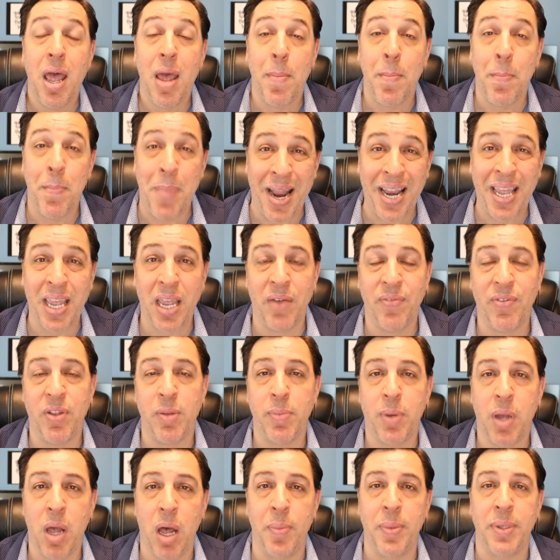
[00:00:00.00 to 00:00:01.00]
many of
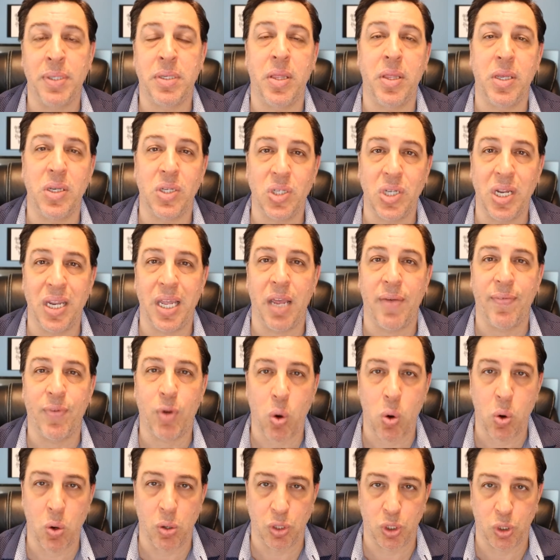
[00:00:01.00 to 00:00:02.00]
them coming to the city of
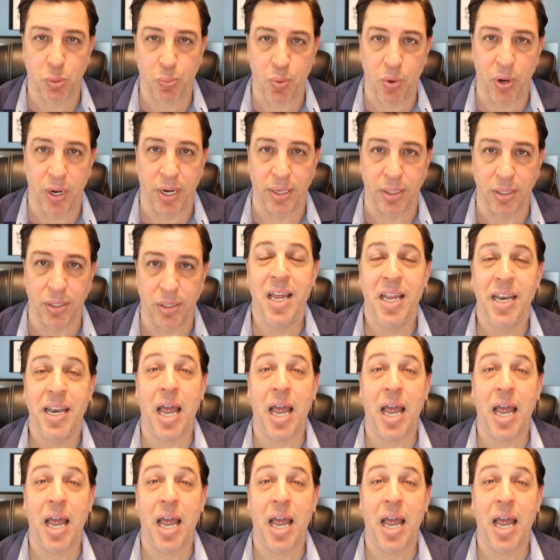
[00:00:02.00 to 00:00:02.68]
Coral Springs.